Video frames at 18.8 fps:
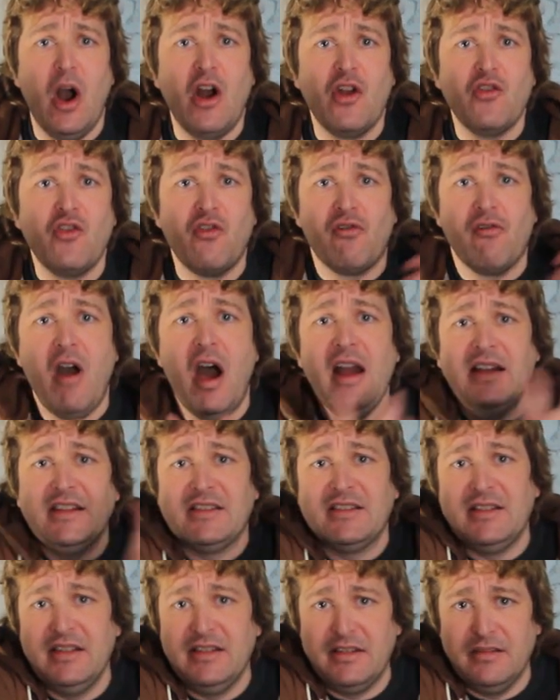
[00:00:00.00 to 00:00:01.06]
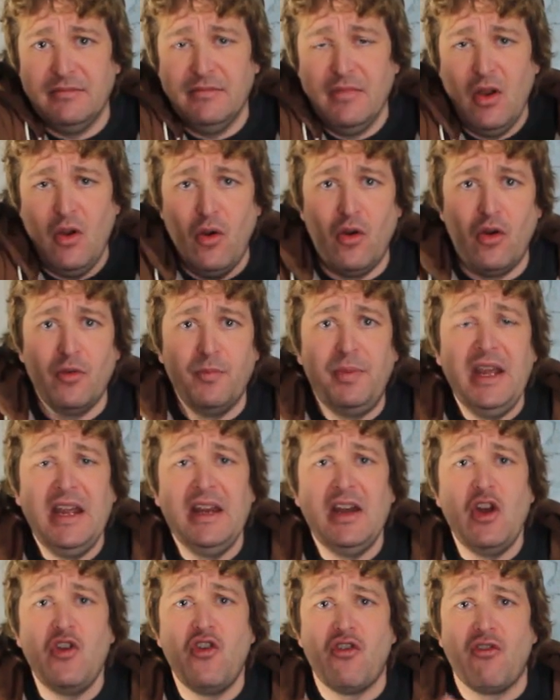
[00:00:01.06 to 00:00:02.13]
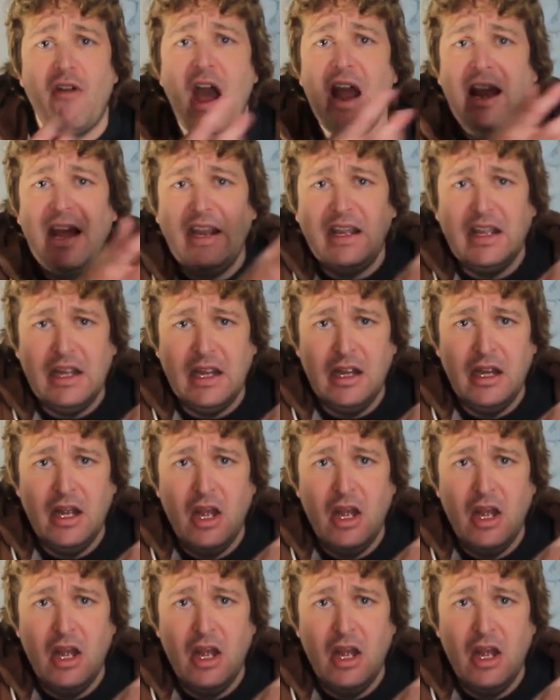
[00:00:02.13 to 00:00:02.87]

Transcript: our neuroticism or being neurotic,